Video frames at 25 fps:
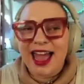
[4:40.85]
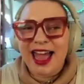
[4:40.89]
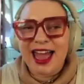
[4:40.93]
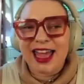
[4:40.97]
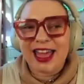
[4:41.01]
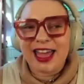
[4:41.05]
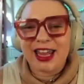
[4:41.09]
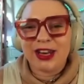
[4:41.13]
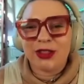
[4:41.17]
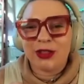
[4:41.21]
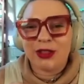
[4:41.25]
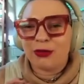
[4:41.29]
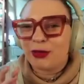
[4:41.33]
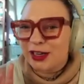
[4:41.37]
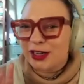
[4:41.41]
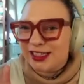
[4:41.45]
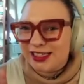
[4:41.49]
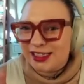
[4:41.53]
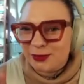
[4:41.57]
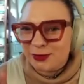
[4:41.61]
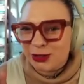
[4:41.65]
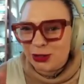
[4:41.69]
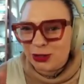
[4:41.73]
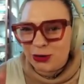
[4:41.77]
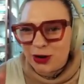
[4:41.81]
And the
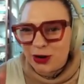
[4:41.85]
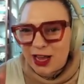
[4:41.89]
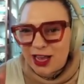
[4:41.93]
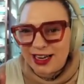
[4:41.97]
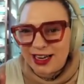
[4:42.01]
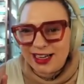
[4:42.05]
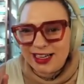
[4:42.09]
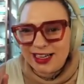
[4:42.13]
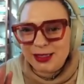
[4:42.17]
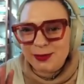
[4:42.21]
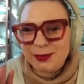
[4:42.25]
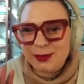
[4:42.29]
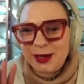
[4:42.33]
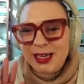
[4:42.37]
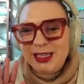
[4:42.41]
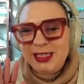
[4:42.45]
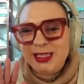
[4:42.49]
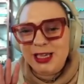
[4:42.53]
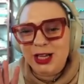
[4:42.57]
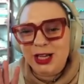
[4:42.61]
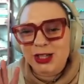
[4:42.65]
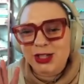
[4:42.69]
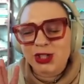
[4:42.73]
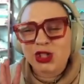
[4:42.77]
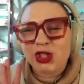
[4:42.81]
reason it was created is because
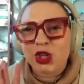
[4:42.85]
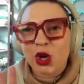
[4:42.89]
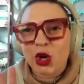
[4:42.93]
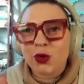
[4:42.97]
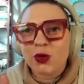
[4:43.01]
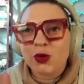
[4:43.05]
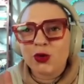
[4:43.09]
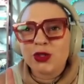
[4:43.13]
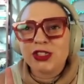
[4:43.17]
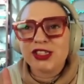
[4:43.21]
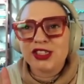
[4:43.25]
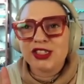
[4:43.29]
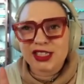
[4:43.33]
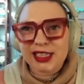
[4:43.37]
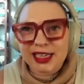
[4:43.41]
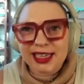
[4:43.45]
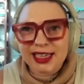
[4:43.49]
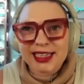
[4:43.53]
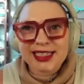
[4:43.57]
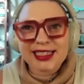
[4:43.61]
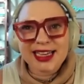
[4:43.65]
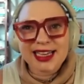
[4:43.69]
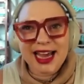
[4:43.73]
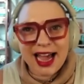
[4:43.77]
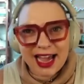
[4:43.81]
he got so sick
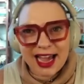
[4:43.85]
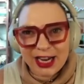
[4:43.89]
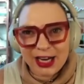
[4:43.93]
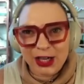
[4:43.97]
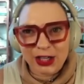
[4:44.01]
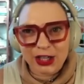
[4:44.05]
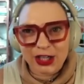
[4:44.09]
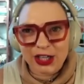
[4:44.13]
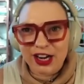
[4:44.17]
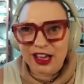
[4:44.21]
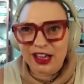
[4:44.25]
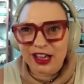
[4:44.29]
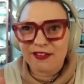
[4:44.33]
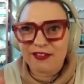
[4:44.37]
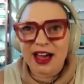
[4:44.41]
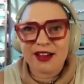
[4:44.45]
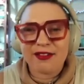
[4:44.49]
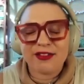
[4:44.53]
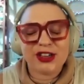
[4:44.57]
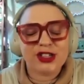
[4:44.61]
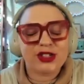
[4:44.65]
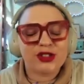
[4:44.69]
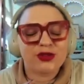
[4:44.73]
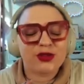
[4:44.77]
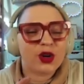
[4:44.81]
and tired of
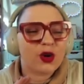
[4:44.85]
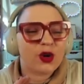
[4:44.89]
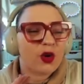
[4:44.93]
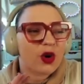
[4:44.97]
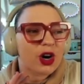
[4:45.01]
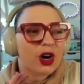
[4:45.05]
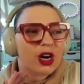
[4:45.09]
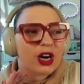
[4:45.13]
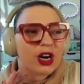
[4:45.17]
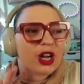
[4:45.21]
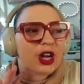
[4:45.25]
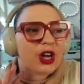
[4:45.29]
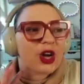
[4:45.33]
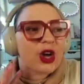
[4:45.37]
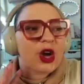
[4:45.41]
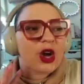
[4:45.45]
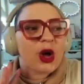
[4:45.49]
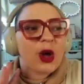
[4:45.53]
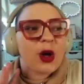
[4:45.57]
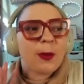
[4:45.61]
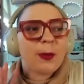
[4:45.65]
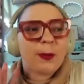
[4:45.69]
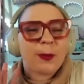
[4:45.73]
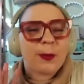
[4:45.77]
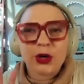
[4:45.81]
having to record
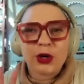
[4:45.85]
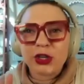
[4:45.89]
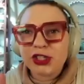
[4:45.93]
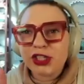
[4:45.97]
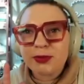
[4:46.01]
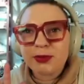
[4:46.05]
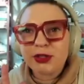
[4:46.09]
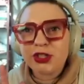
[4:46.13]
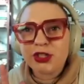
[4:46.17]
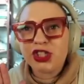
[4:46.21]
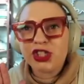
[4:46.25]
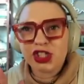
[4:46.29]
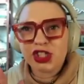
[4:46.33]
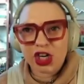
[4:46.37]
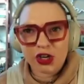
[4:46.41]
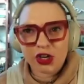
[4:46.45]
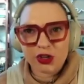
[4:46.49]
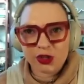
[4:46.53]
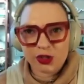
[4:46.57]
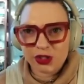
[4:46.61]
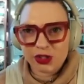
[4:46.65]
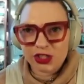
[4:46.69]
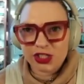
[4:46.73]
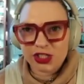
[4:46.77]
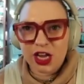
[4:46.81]
multiple
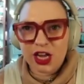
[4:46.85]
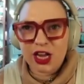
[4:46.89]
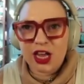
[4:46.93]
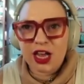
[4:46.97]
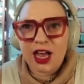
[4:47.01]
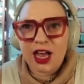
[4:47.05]
shows